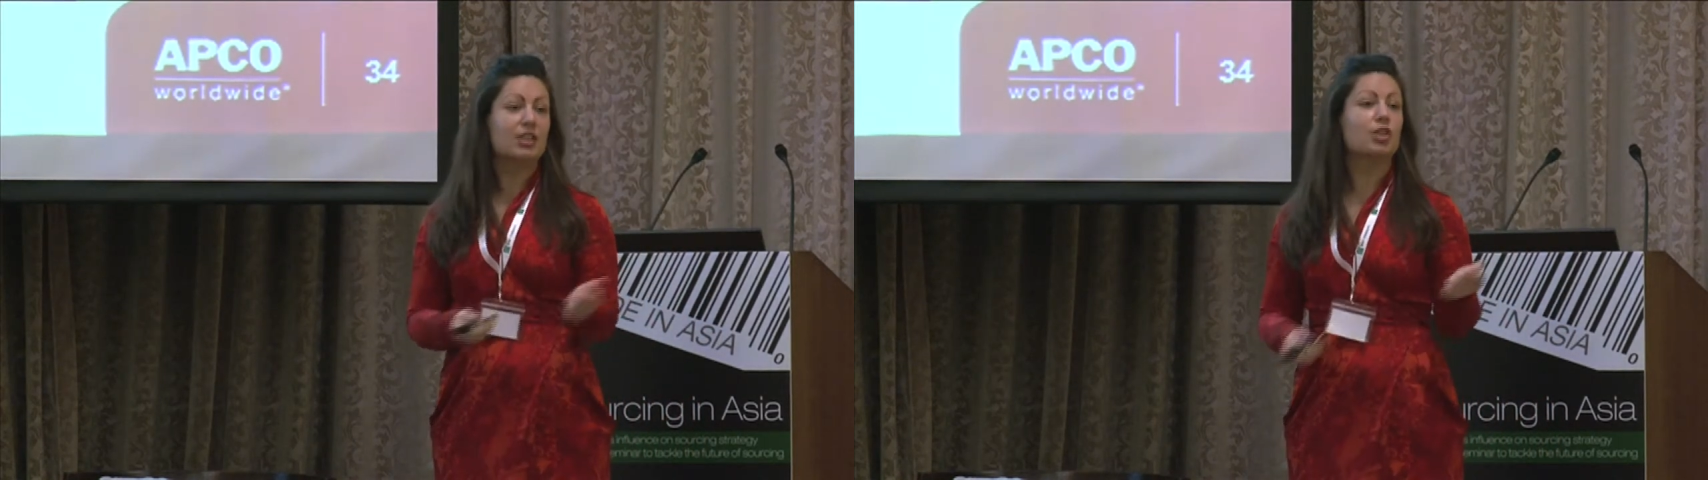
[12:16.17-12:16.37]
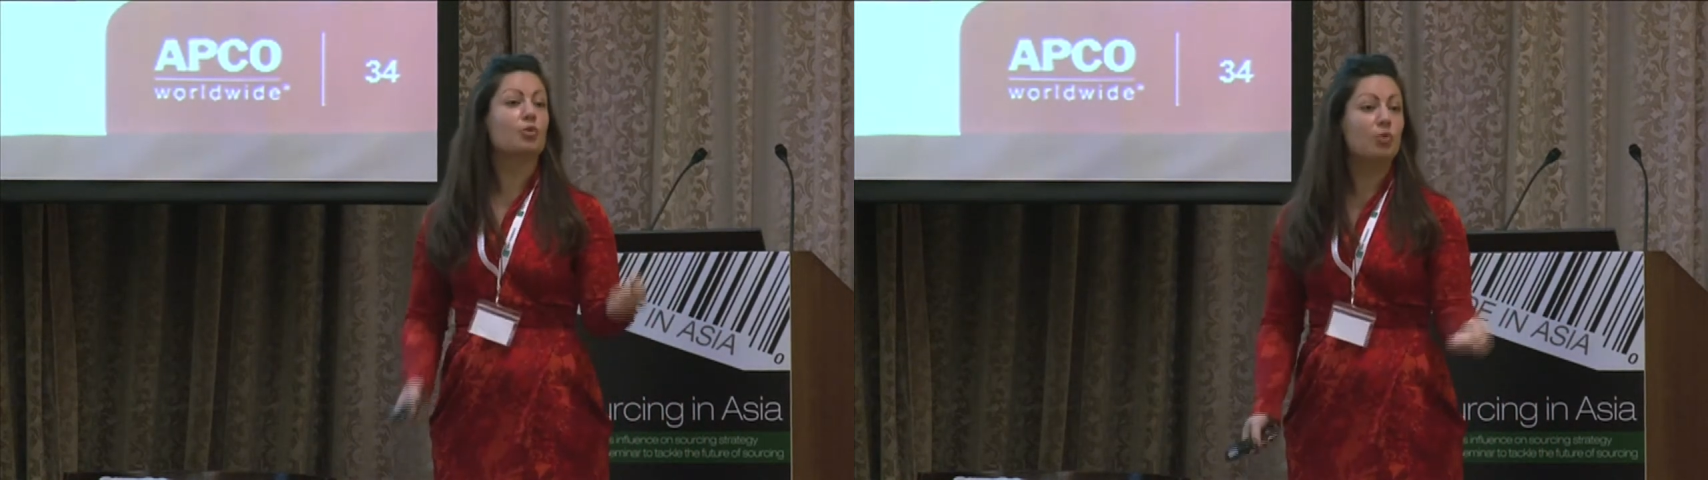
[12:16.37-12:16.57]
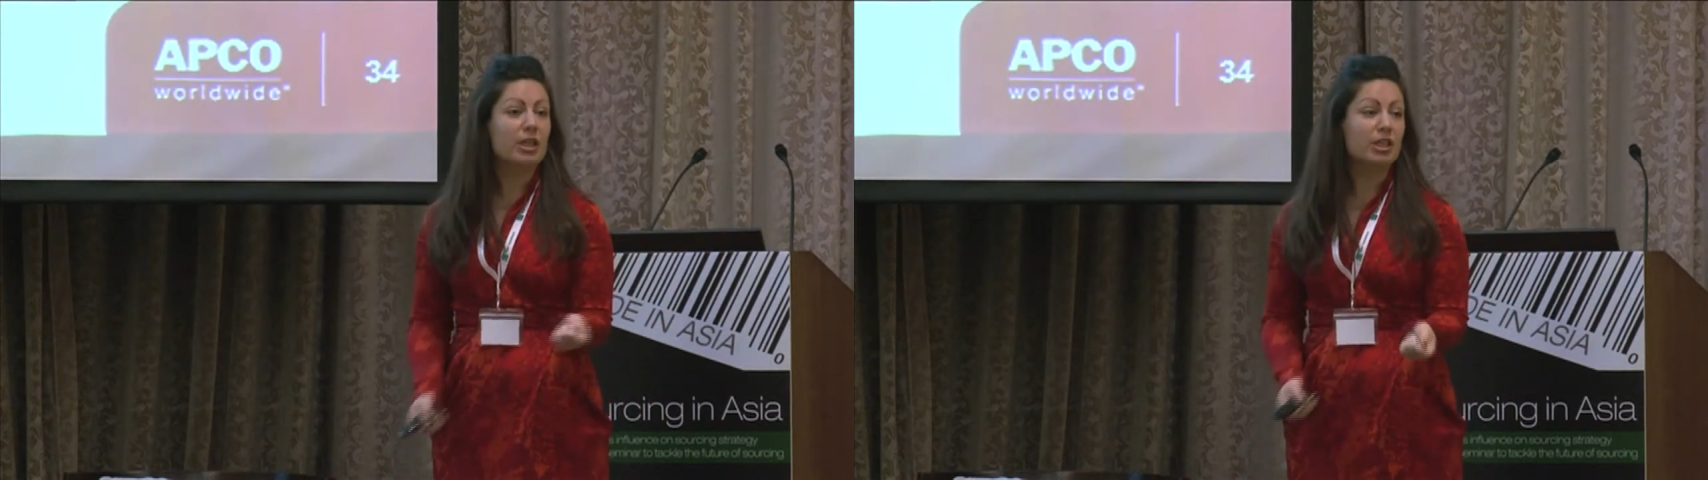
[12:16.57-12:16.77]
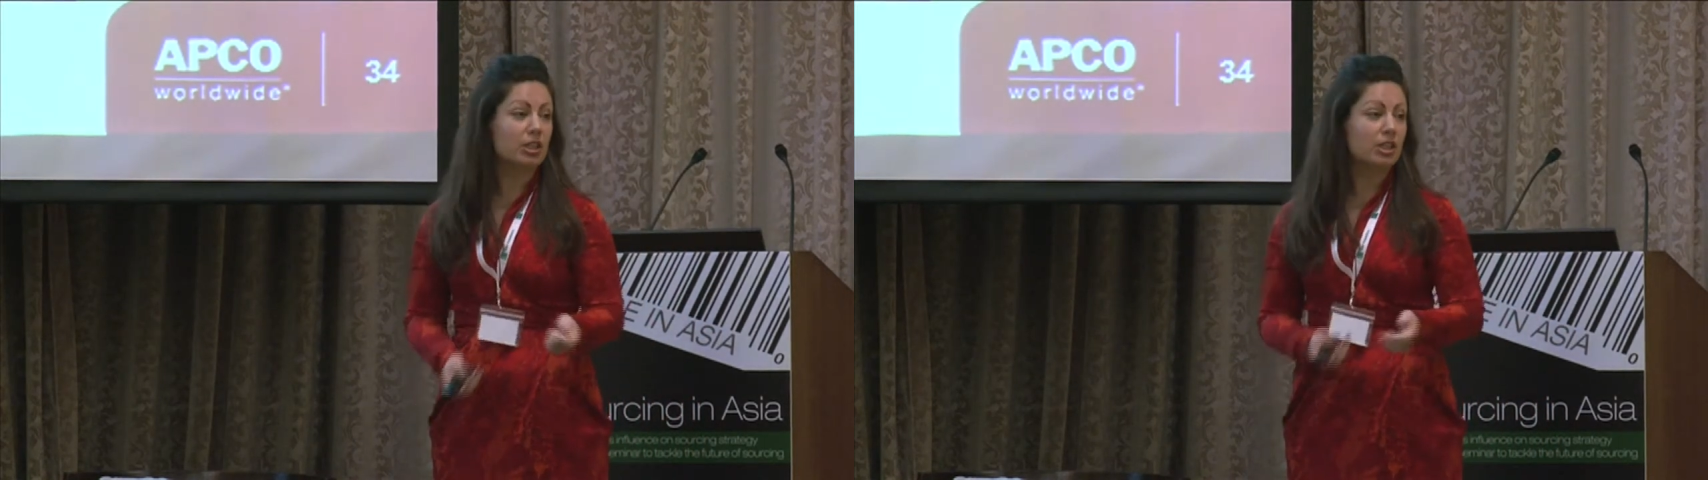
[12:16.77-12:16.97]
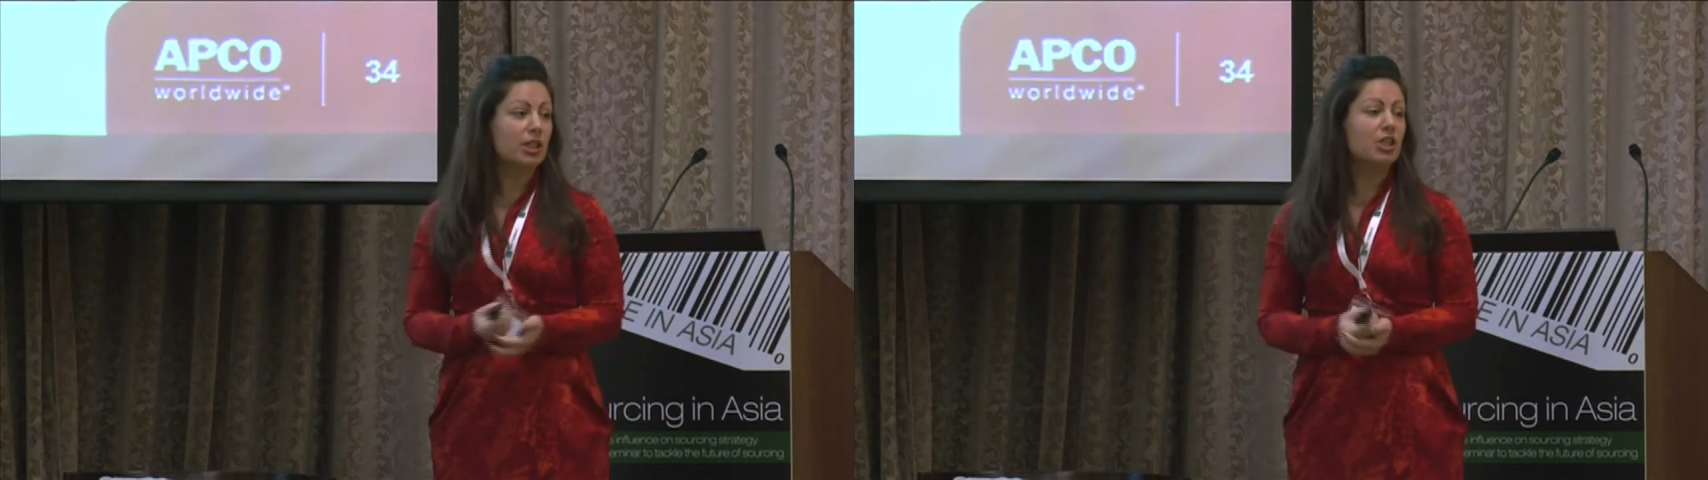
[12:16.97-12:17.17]
the
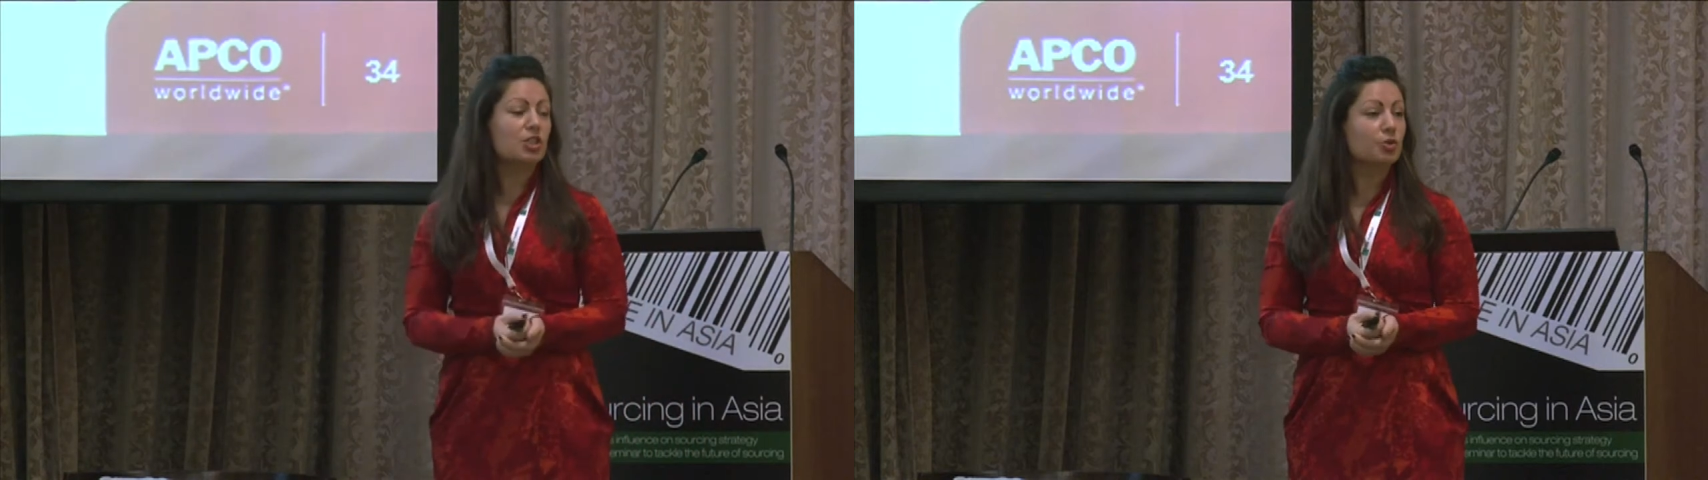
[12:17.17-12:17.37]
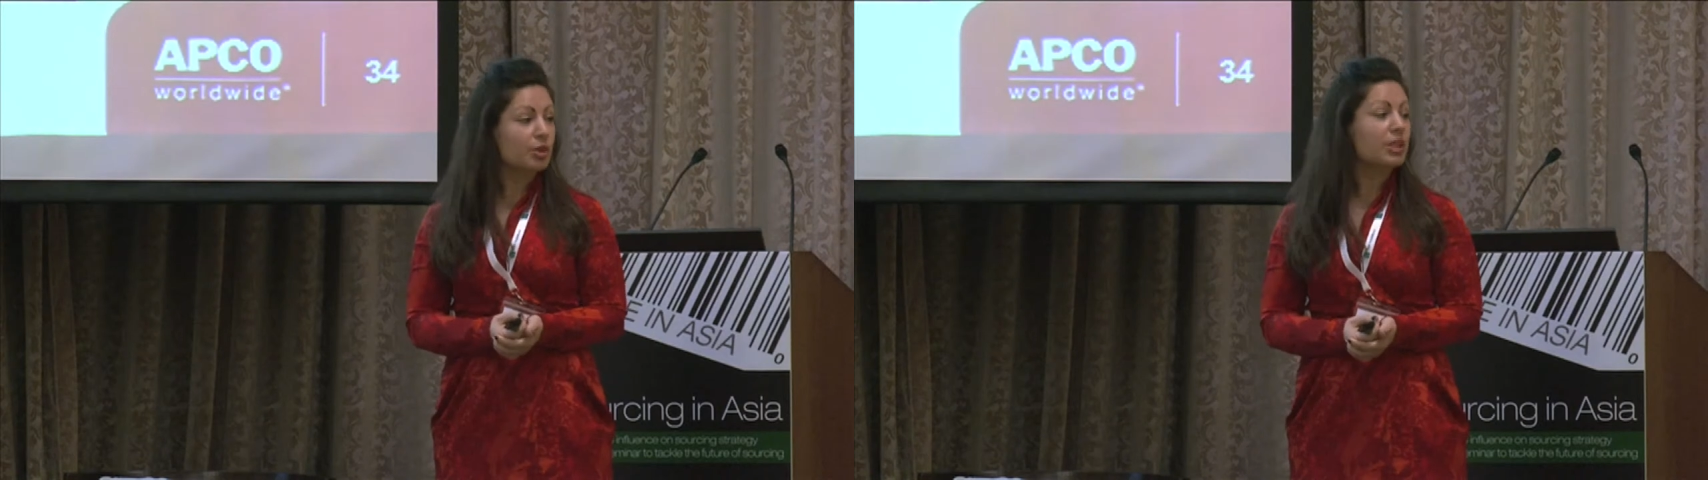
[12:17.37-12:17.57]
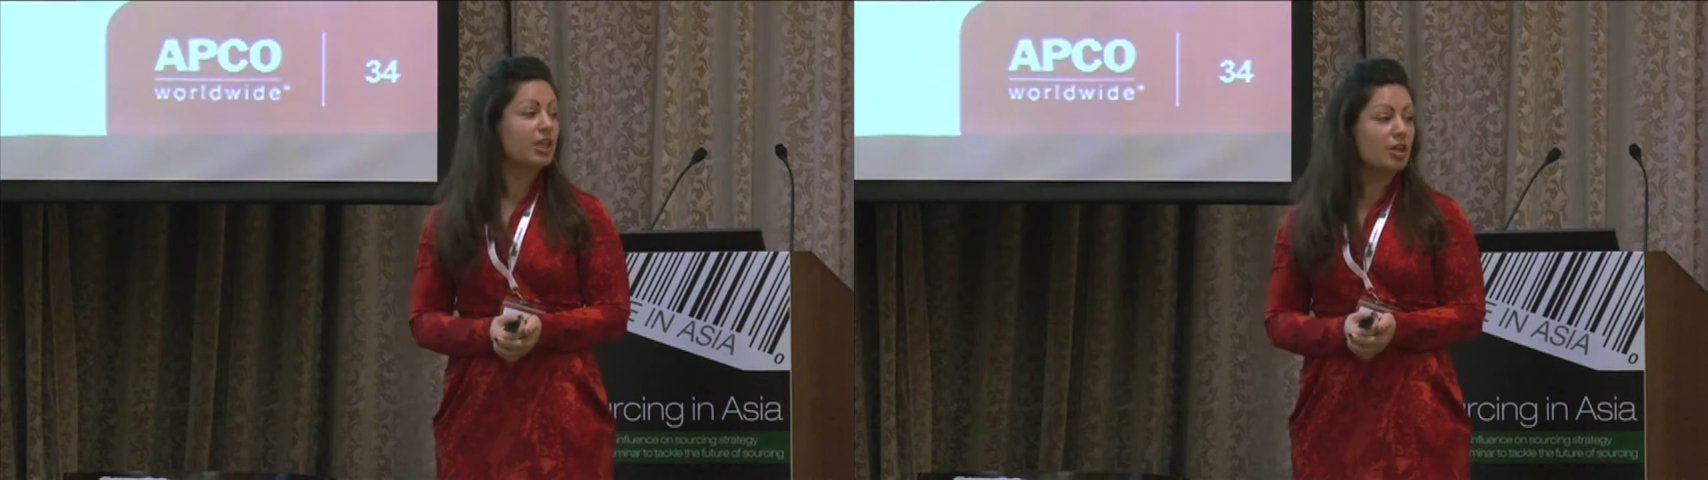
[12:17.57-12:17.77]
will to really